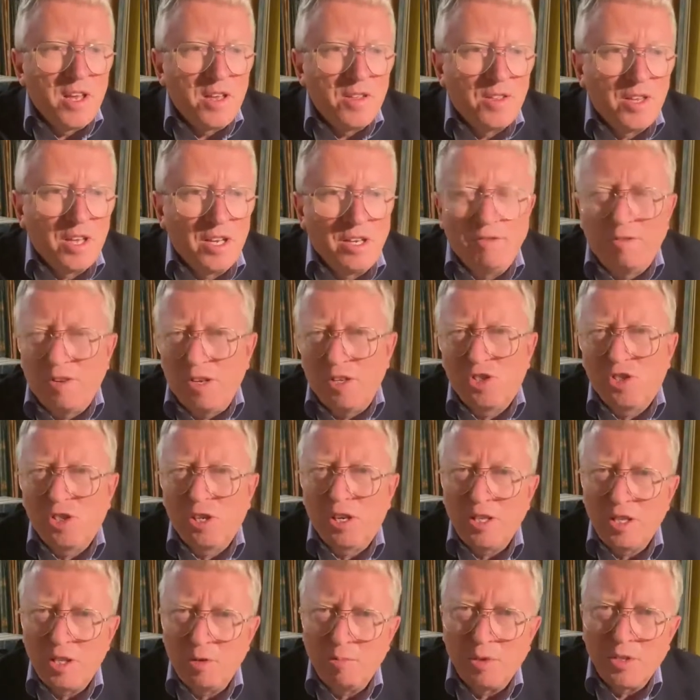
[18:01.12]
then
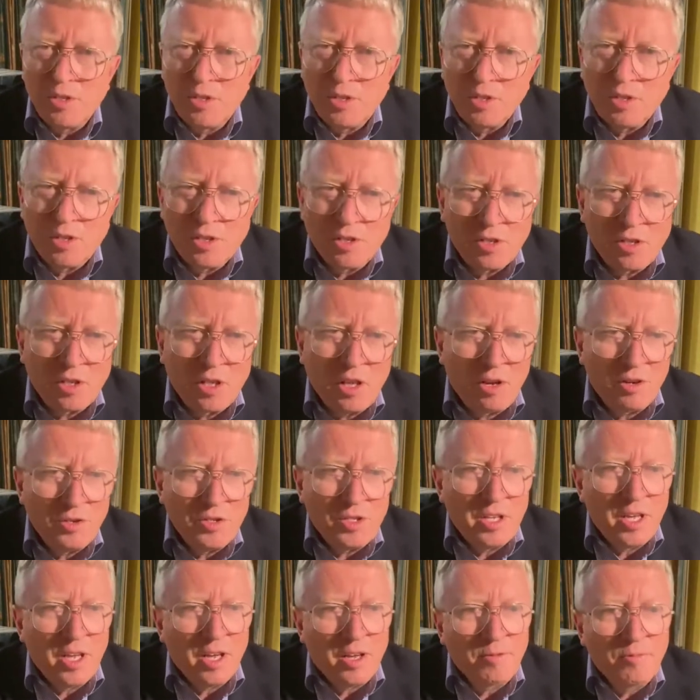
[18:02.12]
eventually the businesses
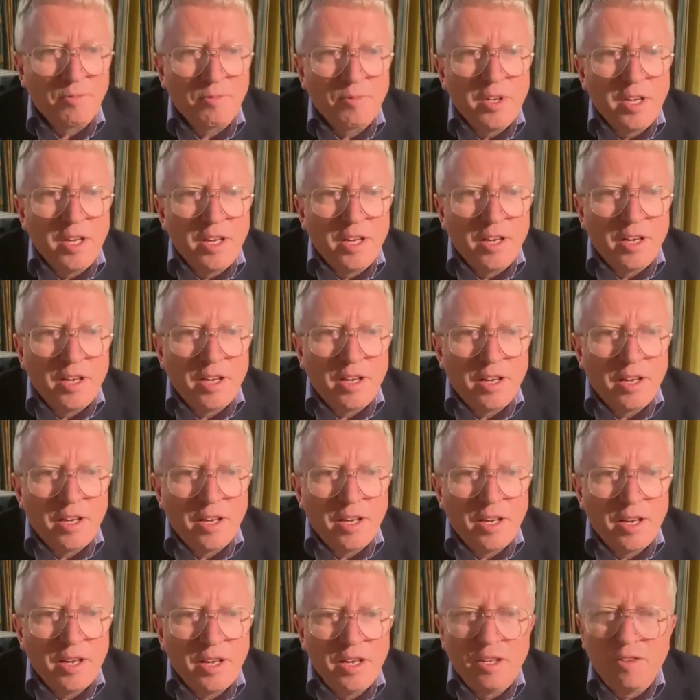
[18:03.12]
close down.
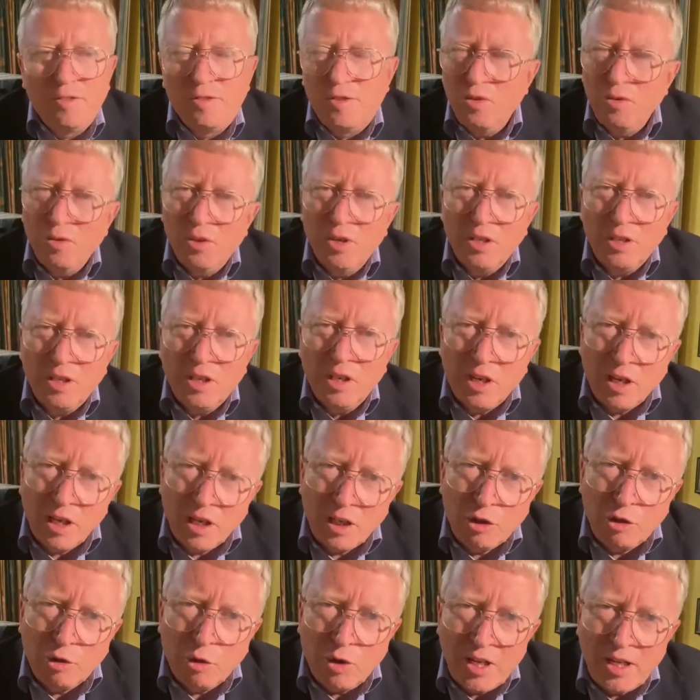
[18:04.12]
And if you're an
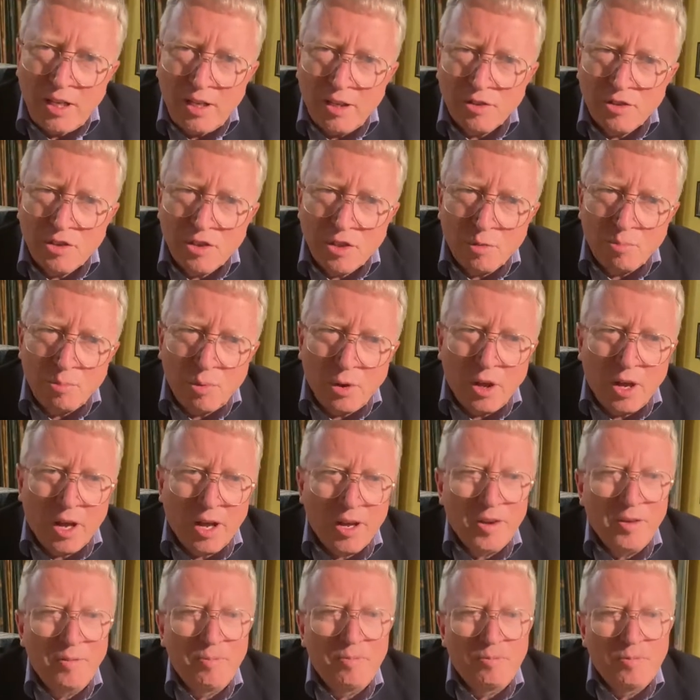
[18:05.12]
ingredient
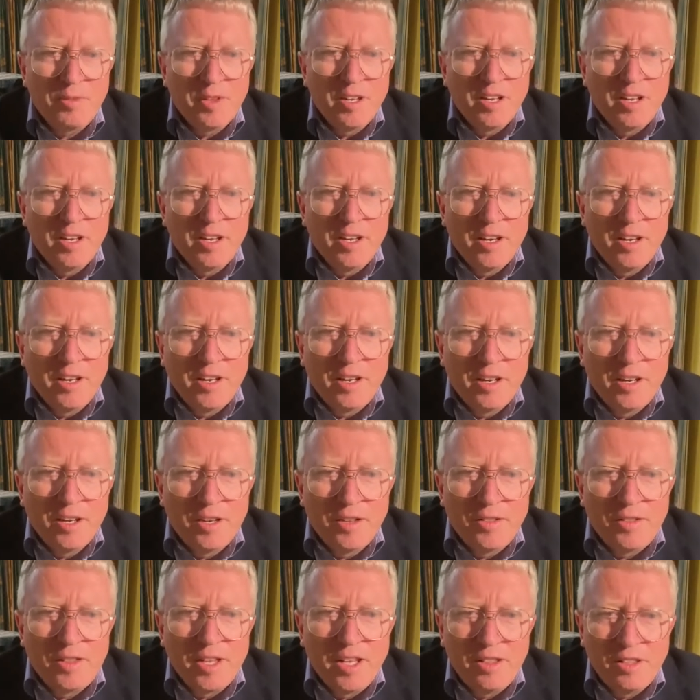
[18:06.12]
supplier,
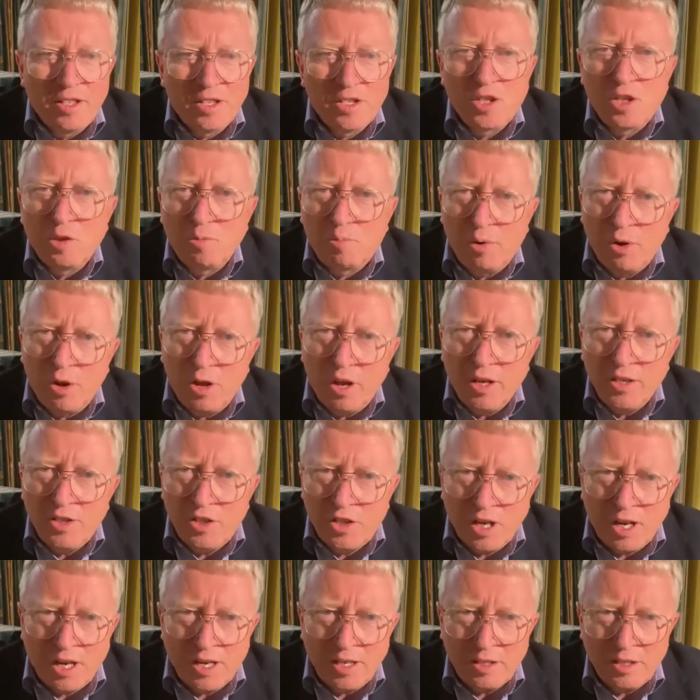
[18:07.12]
then the supply
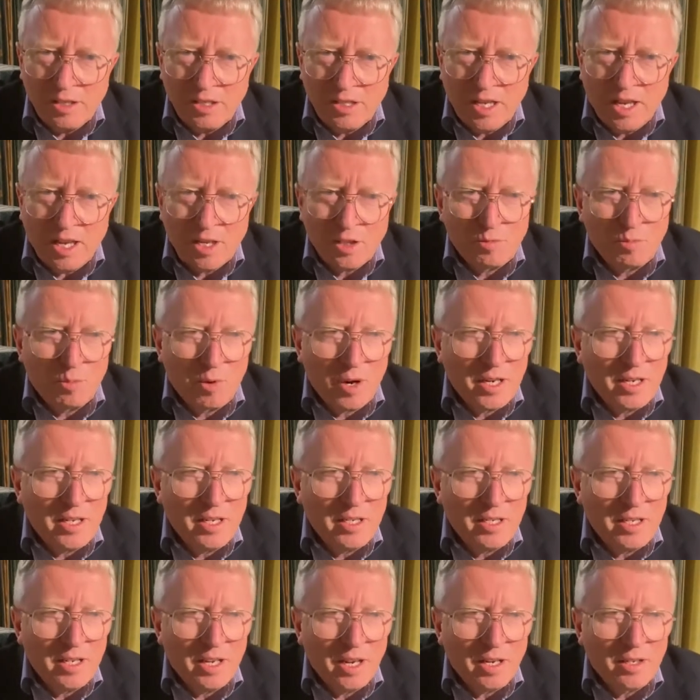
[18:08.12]
chain starts
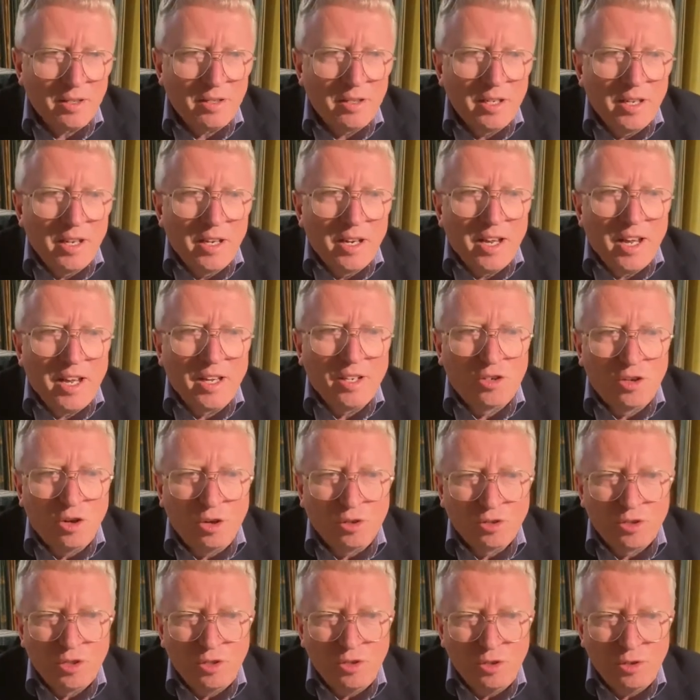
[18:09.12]
breaking down and
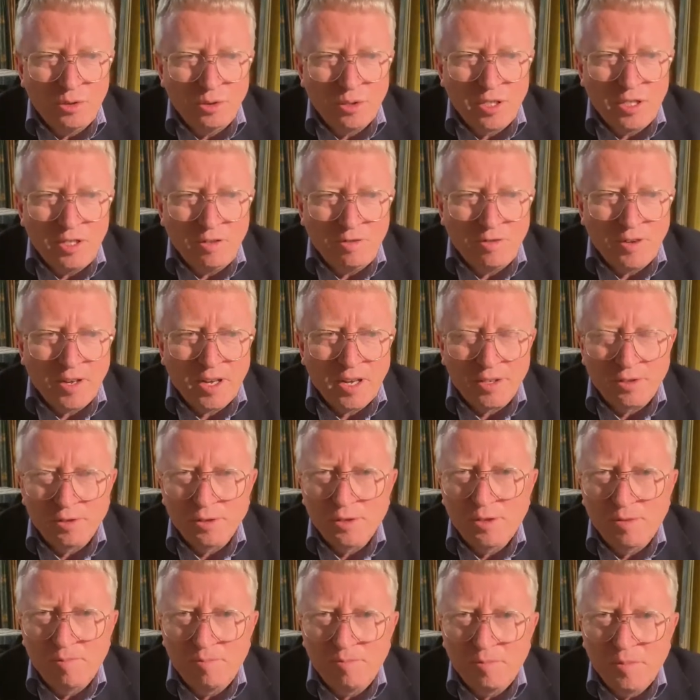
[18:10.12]
continuity
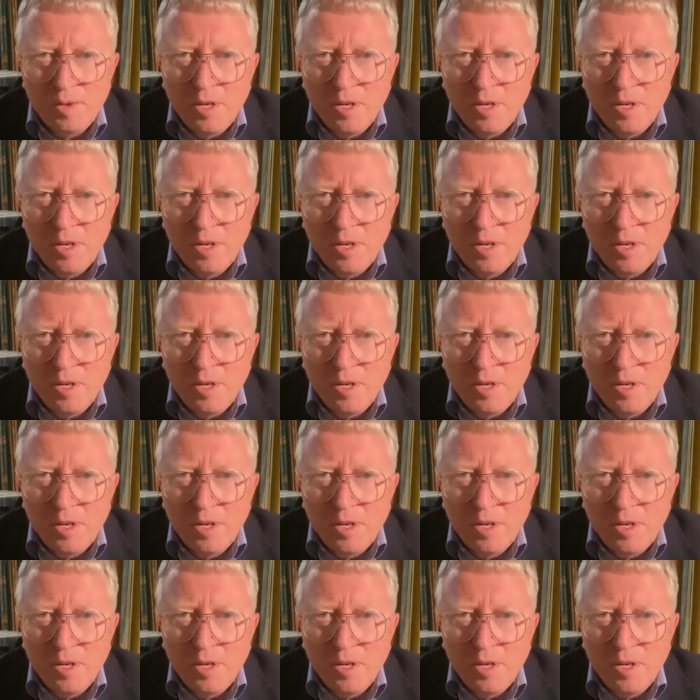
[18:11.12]
fails.